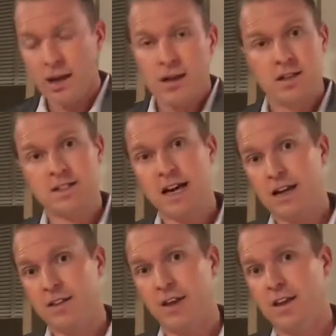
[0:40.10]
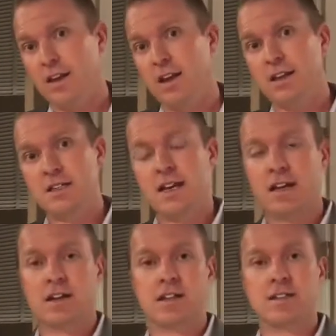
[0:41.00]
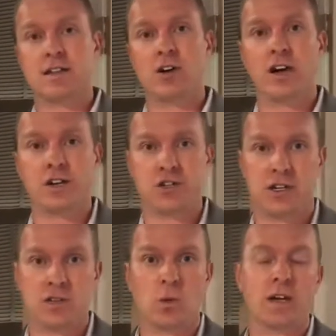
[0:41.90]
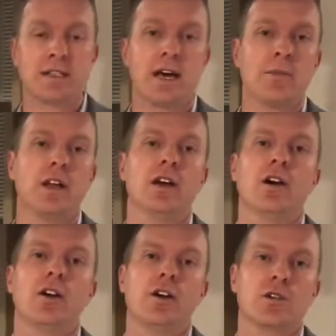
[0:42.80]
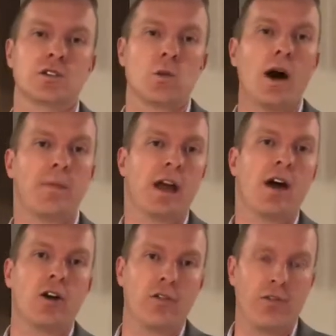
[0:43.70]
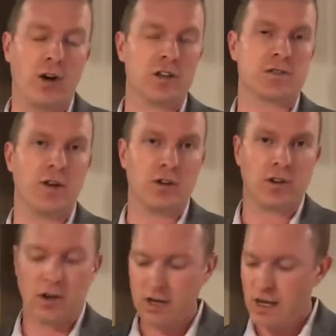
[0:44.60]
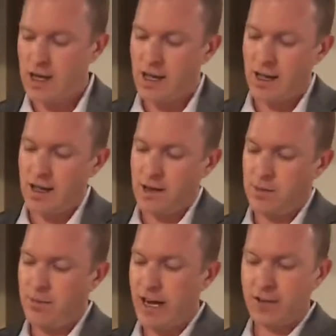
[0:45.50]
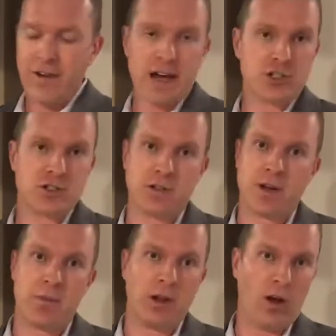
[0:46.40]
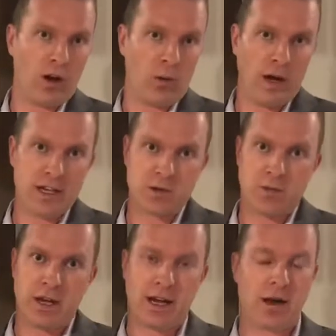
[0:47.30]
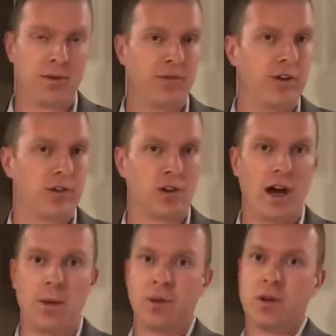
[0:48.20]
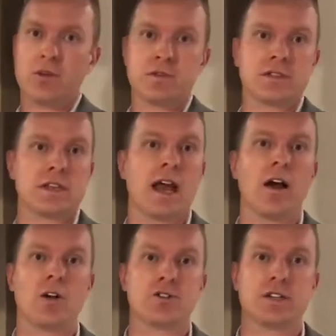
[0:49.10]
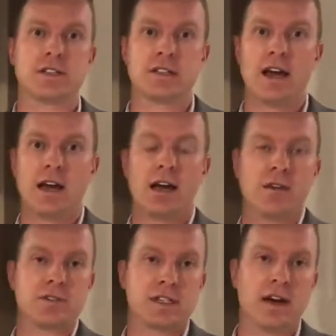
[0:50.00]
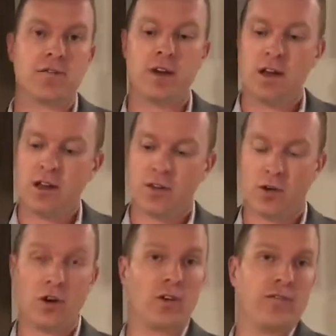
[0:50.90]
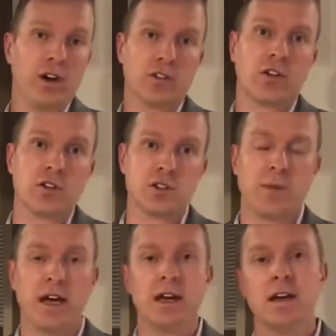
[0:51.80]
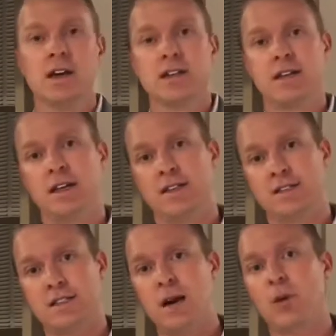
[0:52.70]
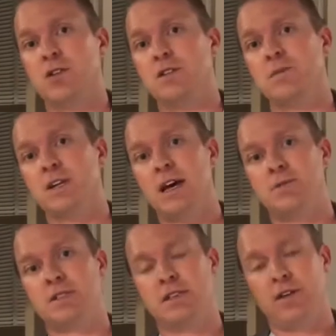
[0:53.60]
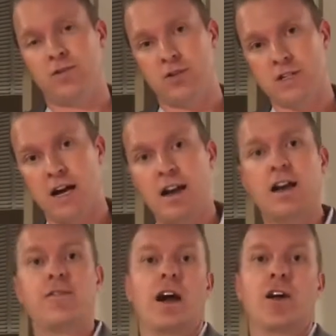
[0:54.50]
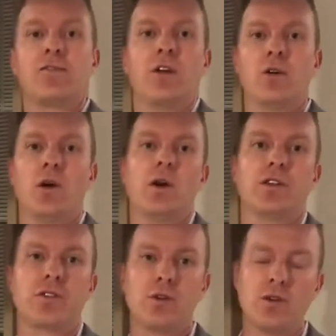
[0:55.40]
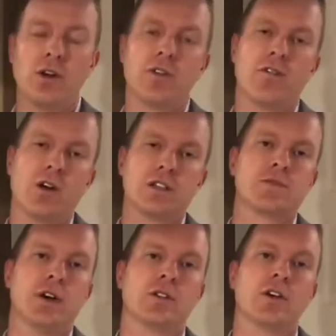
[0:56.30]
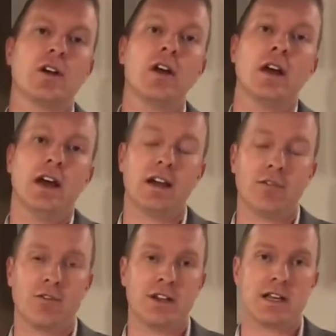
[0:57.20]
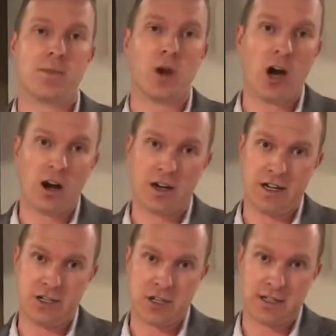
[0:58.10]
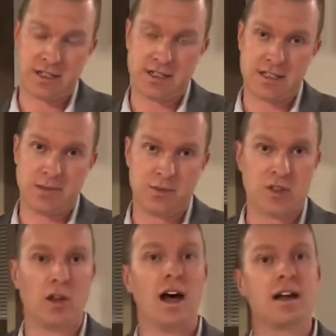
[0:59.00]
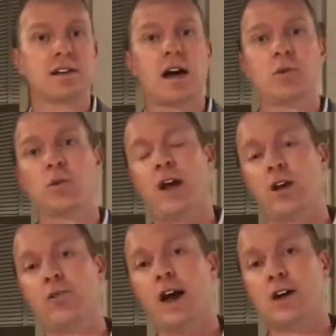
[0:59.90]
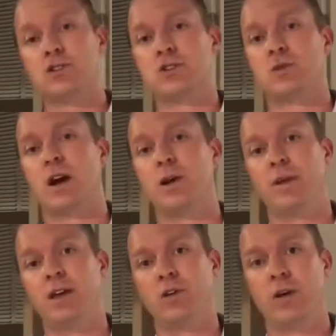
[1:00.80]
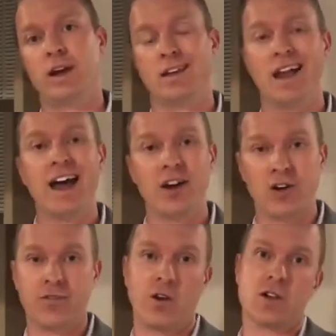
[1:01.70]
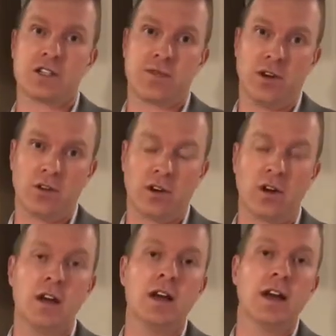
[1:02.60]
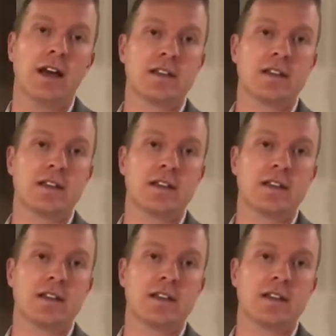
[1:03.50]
The second thing that you need to take into consideration is what time of year you're swapping out your furnace filter. Manufacturers have come a long ways with being able to filter out pollutants and allergens and that kind of stuff through your filters, but in the summer, sometimes if there's not enough airflow going through your furnace filter, it can freeze up your air conditioning system. So a lot of times manufacturers recommend doing a lighter furnace filter in the